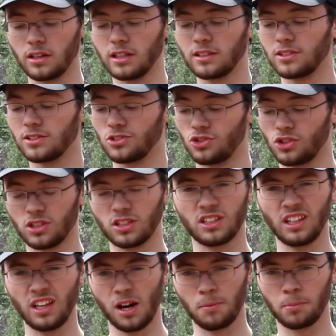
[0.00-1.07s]
This is just
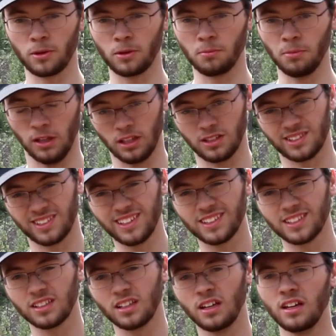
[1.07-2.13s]
the upper, because
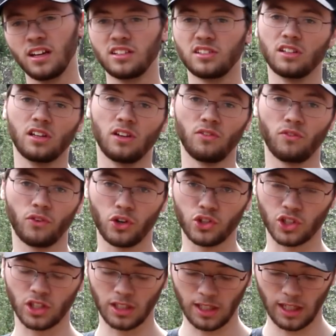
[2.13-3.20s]
this is a
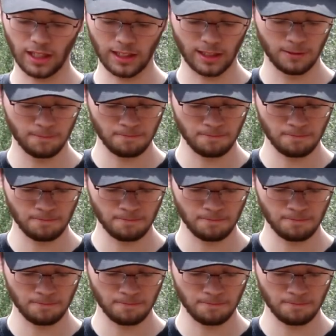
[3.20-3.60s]
conversion kit.